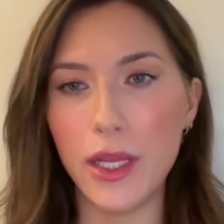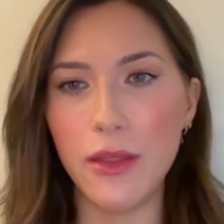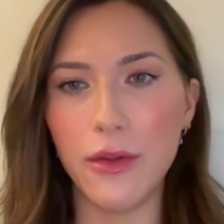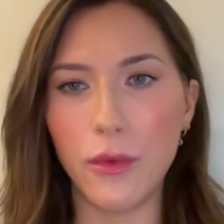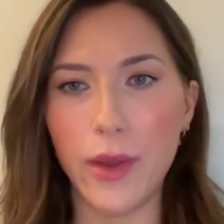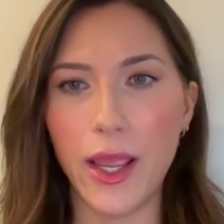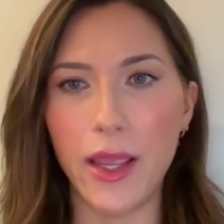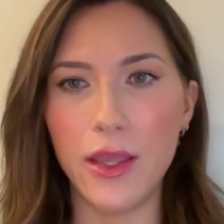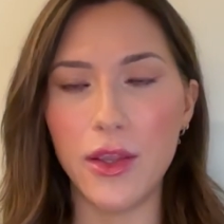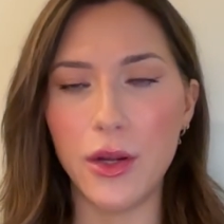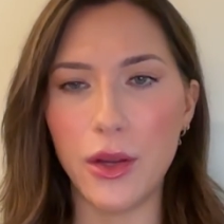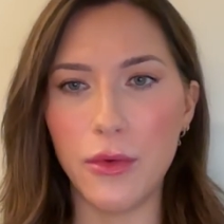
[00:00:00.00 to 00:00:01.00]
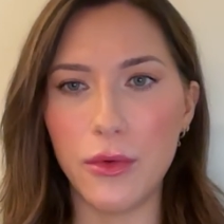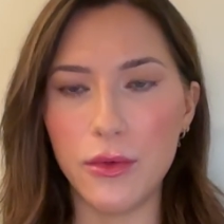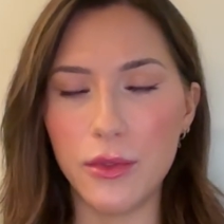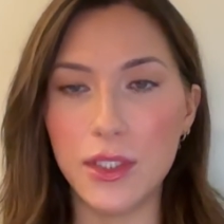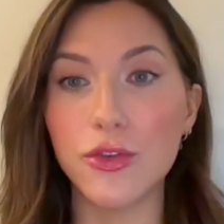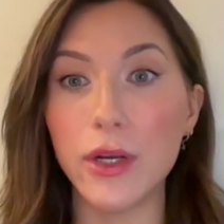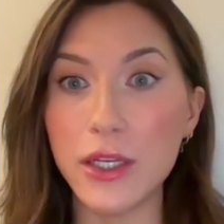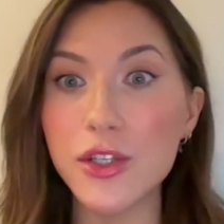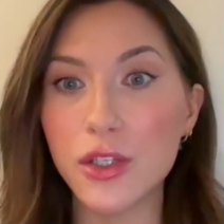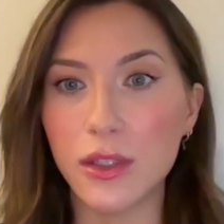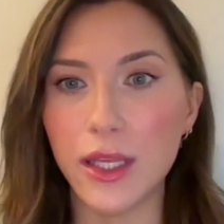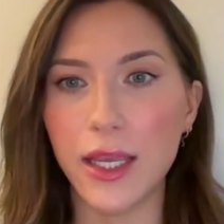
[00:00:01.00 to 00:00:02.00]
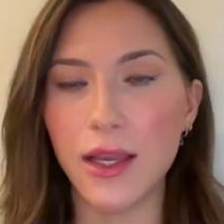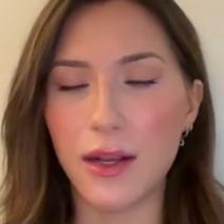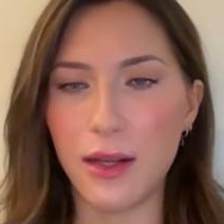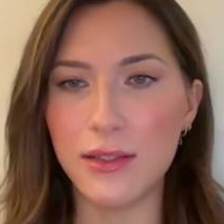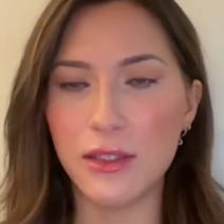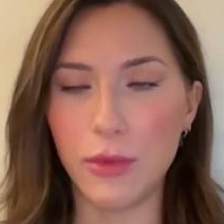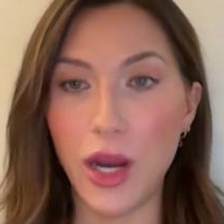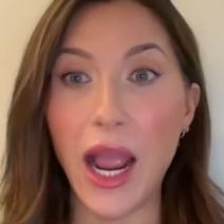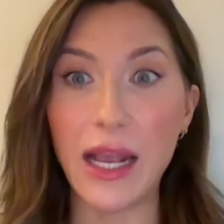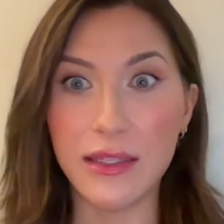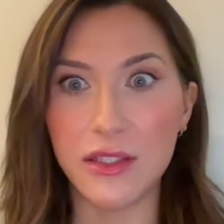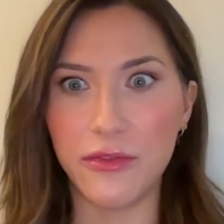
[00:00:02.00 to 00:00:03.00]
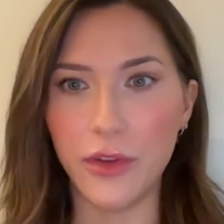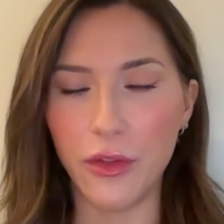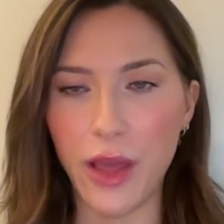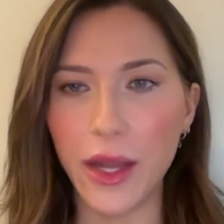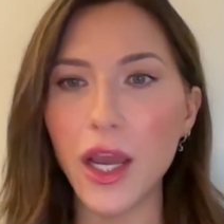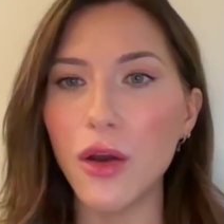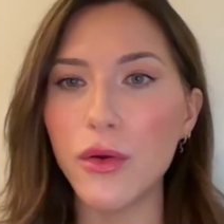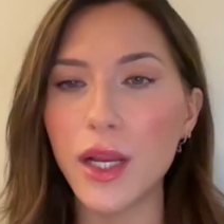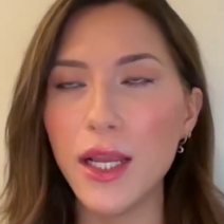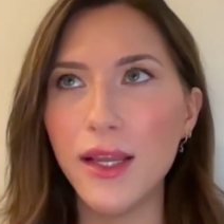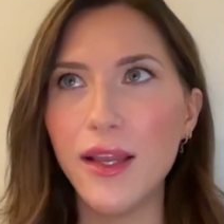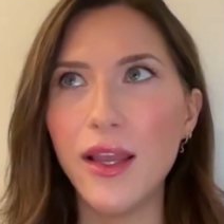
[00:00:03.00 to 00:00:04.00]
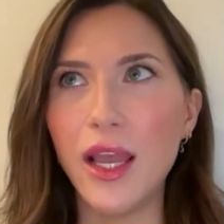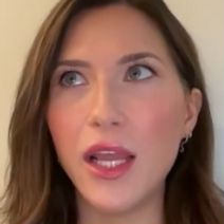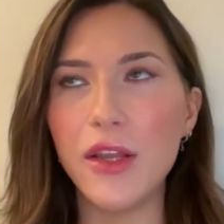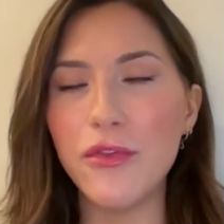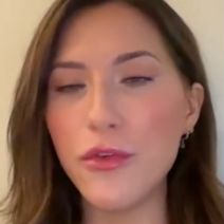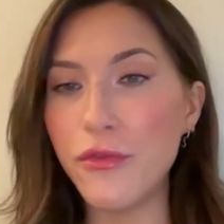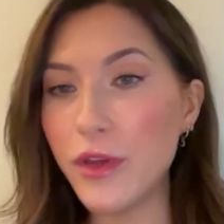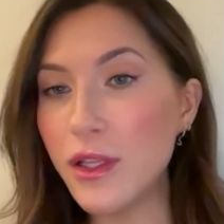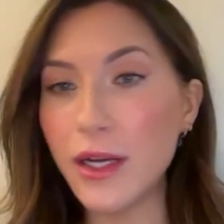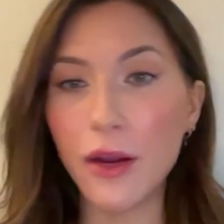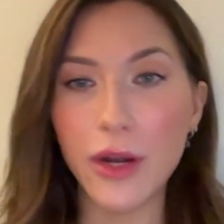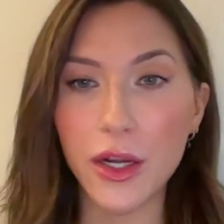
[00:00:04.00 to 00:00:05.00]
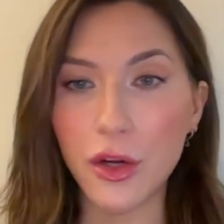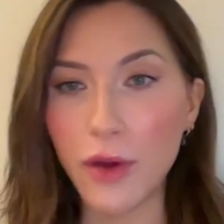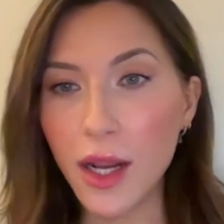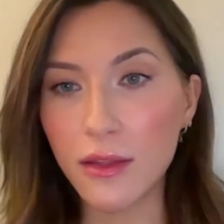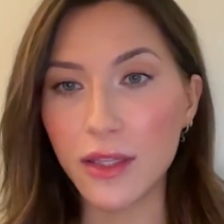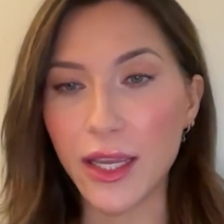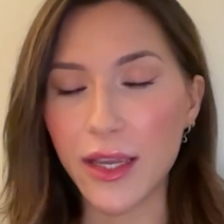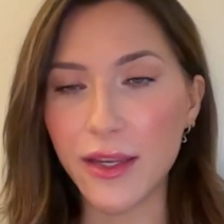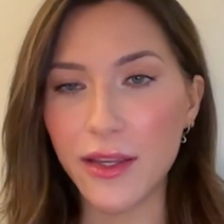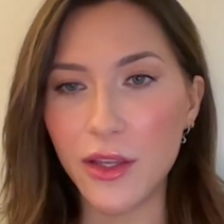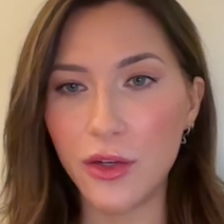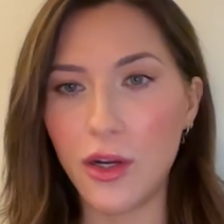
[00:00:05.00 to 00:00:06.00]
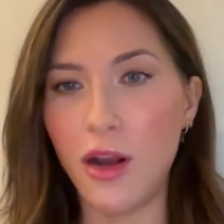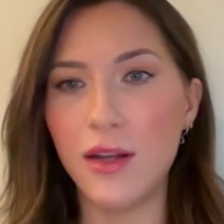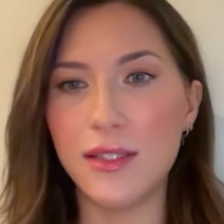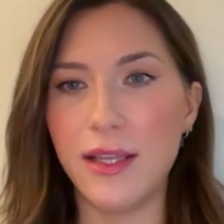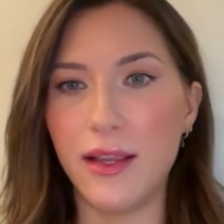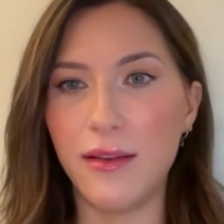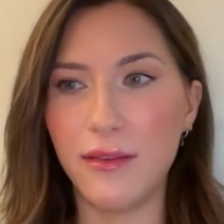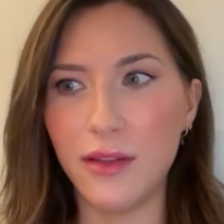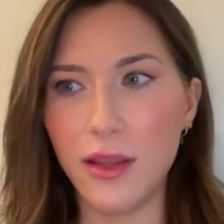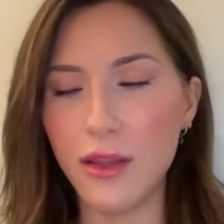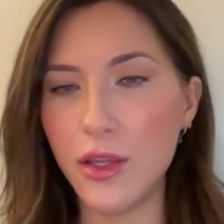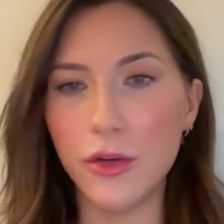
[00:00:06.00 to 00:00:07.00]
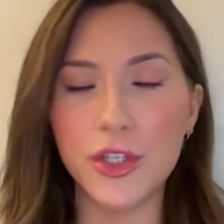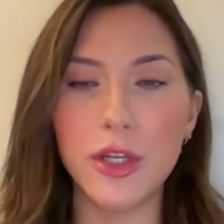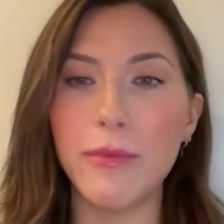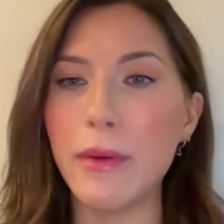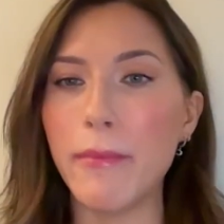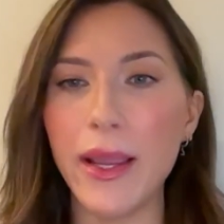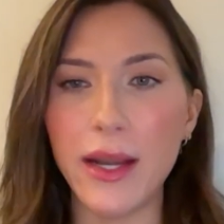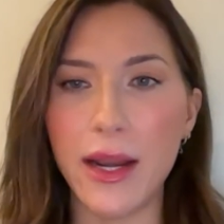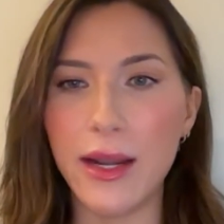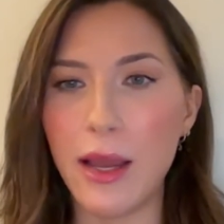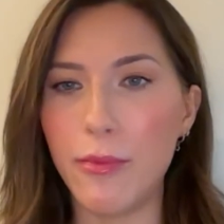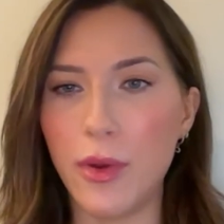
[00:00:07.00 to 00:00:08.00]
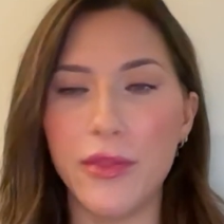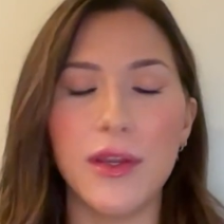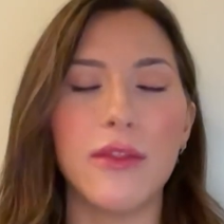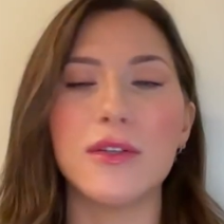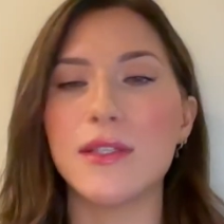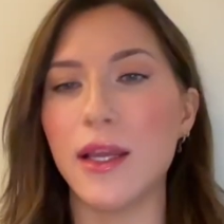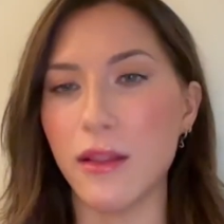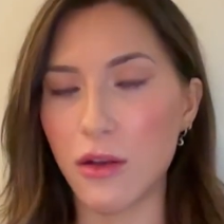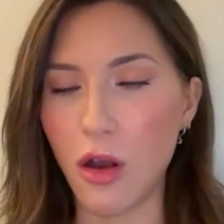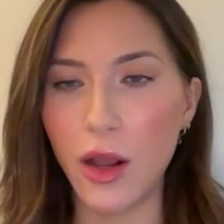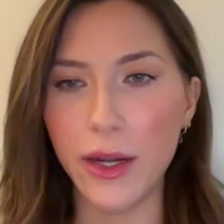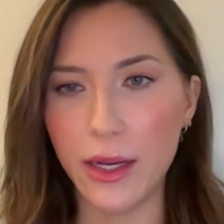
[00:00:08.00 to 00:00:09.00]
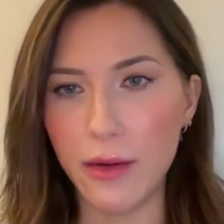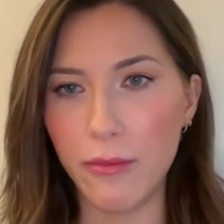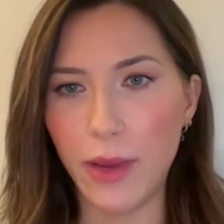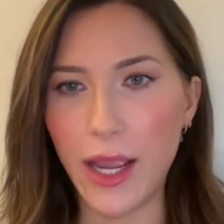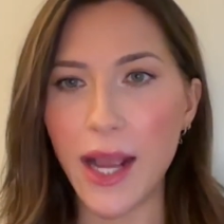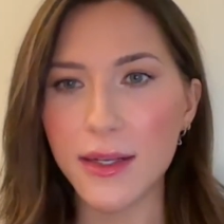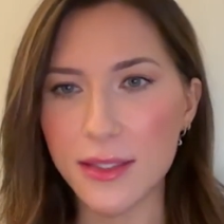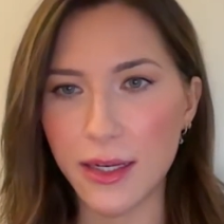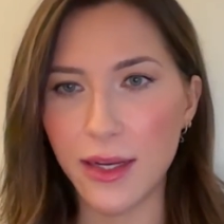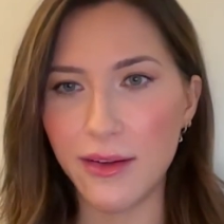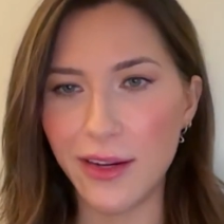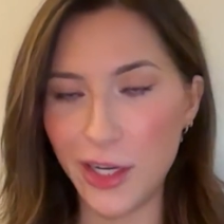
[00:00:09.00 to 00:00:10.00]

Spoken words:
But either way, traditionally a customer has to fill that out. And if you fill it out incorrectly, your shipment might end up on the other side of the continent by accident.